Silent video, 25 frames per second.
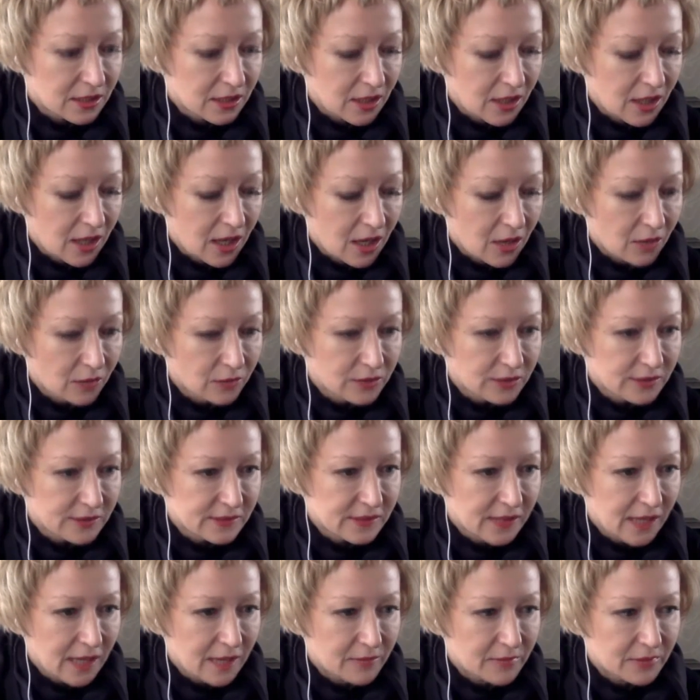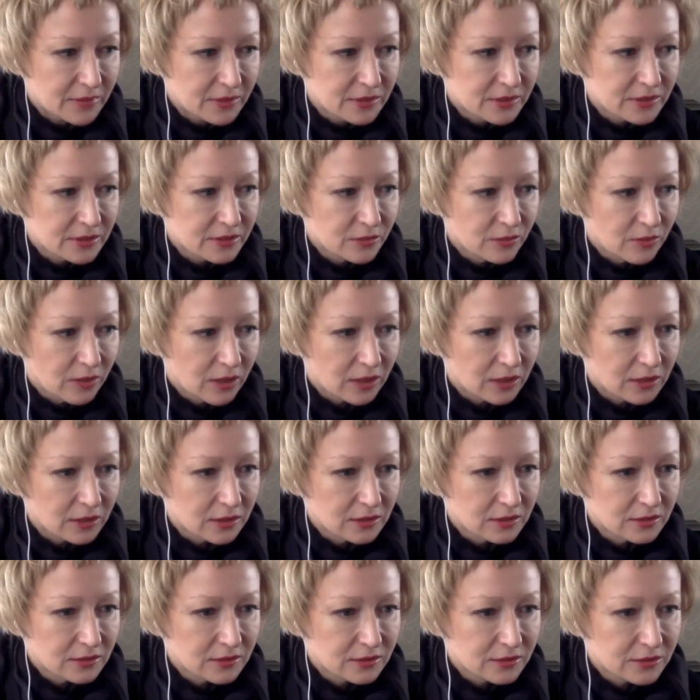How that happened? Well,